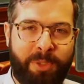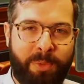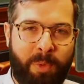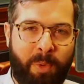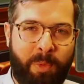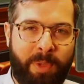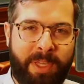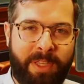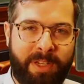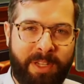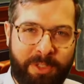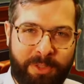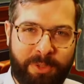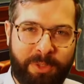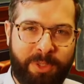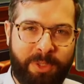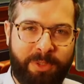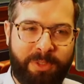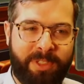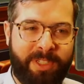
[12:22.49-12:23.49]
where we can
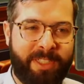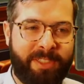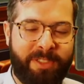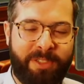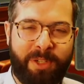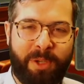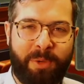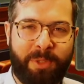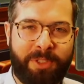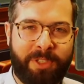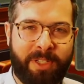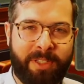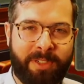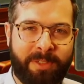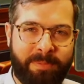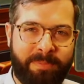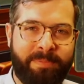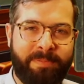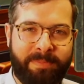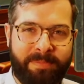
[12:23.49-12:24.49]
introduce and get to know each other.
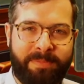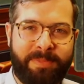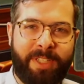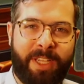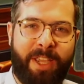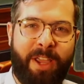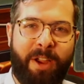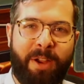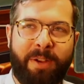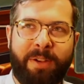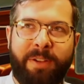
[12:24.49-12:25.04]
Take care.